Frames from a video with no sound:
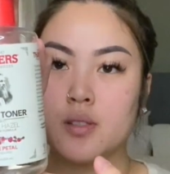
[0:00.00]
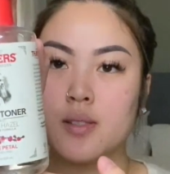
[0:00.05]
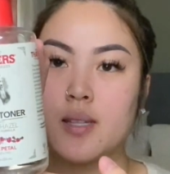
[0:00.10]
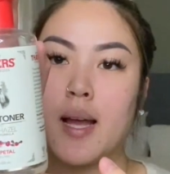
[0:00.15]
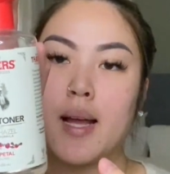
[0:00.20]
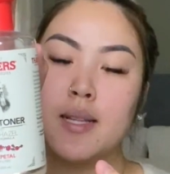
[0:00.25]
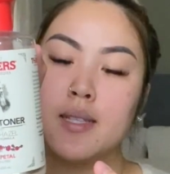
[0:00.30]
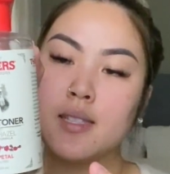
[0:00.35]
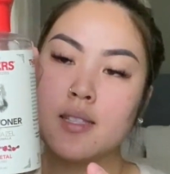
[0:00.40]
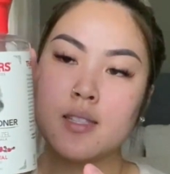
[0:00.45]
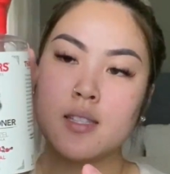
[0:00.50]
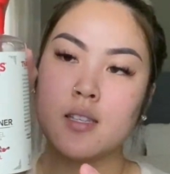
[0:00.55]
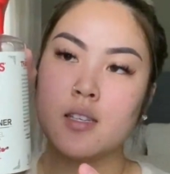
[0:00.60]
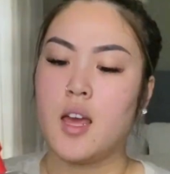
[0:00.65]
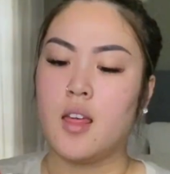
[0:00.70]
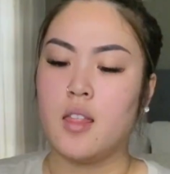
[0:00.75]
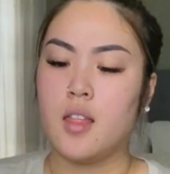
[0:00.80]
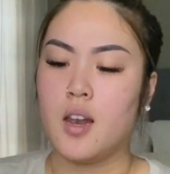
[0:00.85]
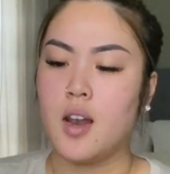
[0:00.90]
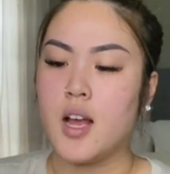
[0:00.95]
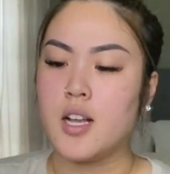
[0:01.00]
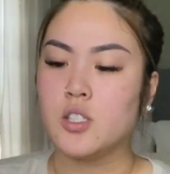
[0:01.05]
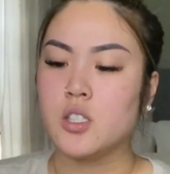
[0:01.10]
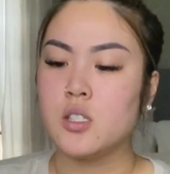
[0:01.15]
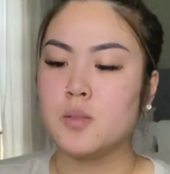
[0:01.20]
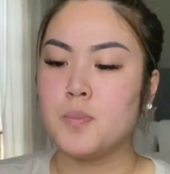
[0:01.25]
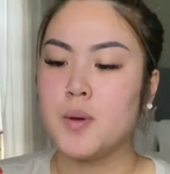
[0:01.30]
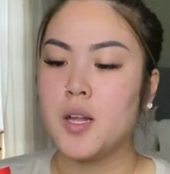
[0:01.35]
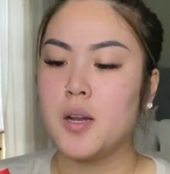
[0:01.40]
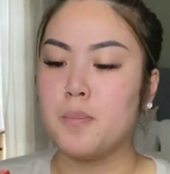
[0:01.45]
scent. And then I
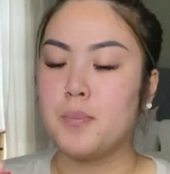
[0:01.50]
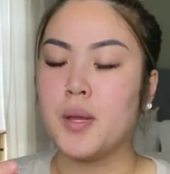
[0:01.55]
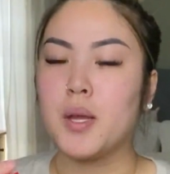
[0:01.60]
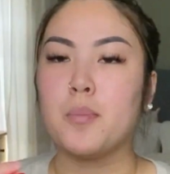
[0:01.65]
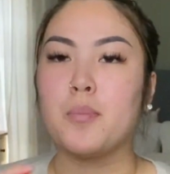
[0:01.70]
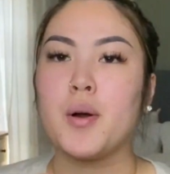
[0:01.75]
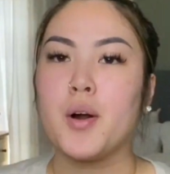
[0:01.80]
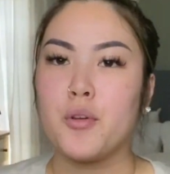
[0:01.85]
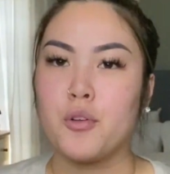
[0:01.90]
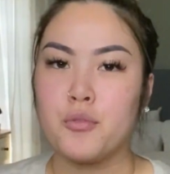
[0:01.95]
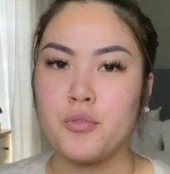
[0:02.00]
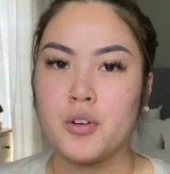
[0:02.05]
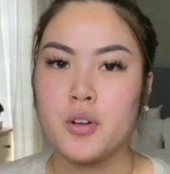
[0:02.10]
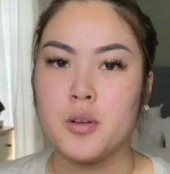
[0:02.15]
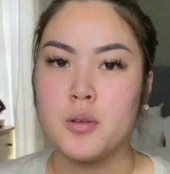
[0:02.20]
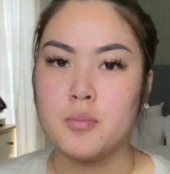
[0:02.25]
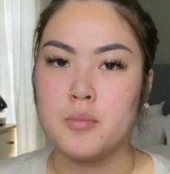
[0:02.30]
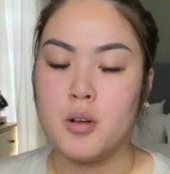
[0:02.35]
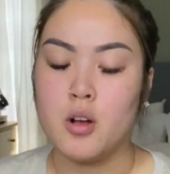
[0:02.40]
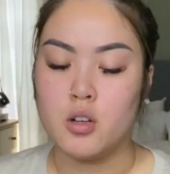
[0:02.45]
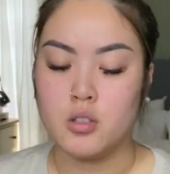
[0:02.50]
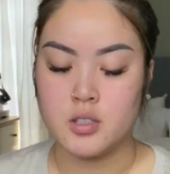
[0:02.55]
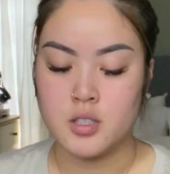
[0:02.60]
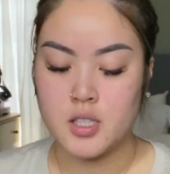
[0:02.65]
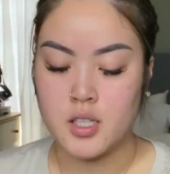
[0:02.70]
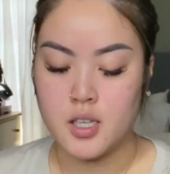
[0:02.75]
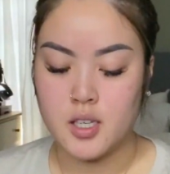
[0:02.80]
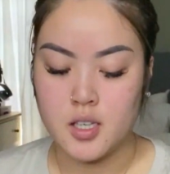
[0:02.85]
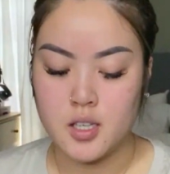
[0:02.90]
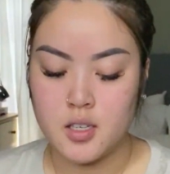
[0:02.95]
just bought a big bottle from
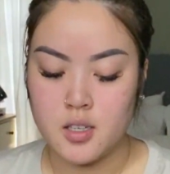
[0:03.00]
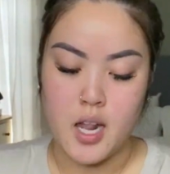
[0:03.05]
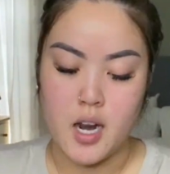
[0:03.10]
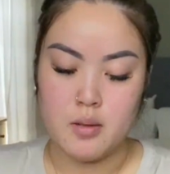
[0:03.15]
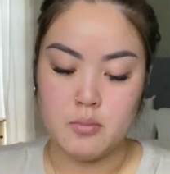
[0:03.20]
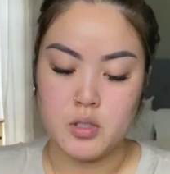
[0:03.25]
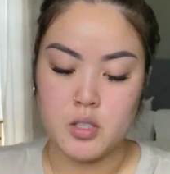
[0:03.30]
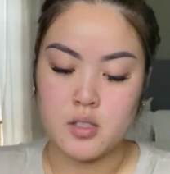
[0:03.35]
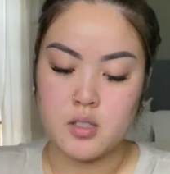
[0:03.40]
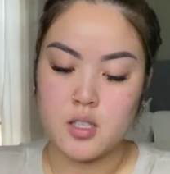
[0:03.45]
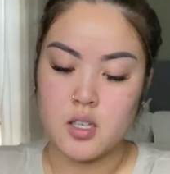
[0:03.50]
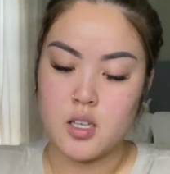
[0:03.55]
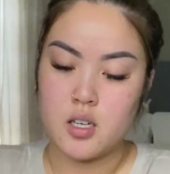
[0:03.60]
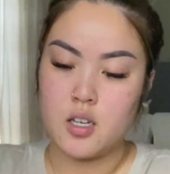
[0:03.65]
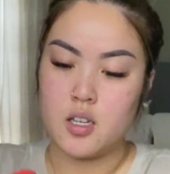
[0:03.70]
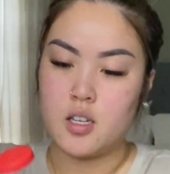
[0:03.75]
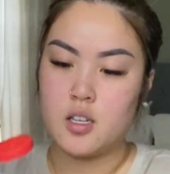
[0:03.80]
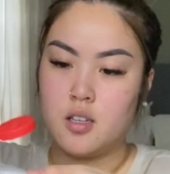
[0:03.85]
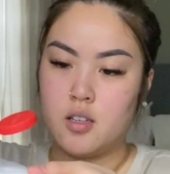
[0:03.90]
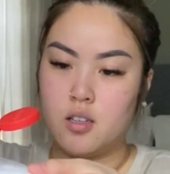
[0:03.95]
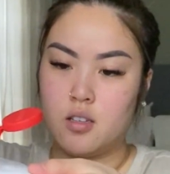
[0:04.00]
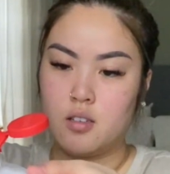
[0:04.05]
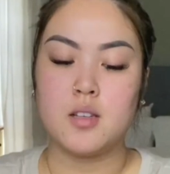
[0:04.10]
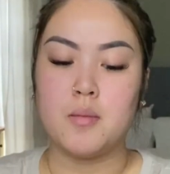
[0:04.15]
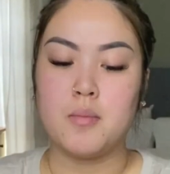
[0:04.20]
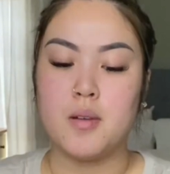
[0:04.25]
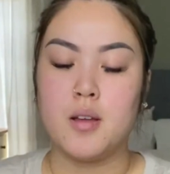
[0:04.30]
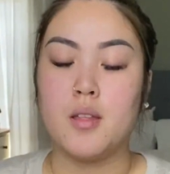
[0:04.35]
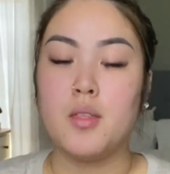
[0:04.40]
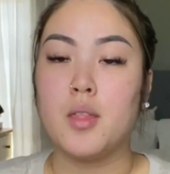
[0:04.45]
Ulta and I'm just gonna
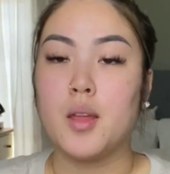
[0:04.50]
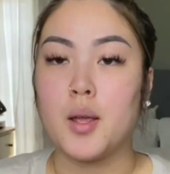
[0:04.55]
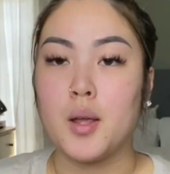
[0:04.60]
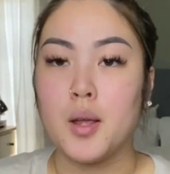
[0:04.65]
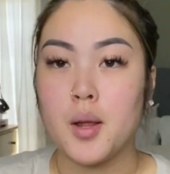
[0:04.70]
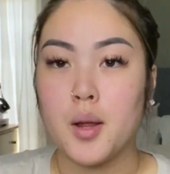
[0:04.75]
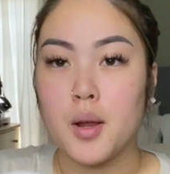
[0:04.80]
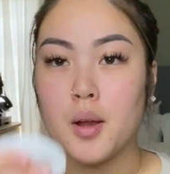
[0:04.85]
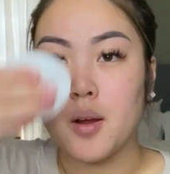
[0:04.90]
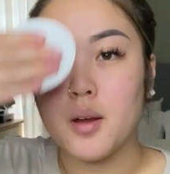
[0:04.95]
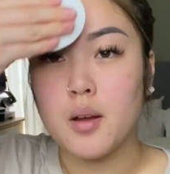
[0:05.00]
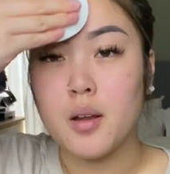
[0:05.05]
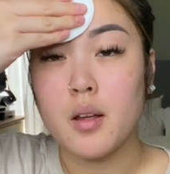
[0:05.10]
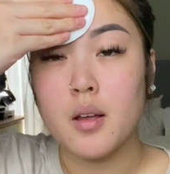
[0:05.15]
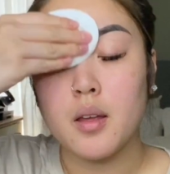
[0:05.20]
come on there.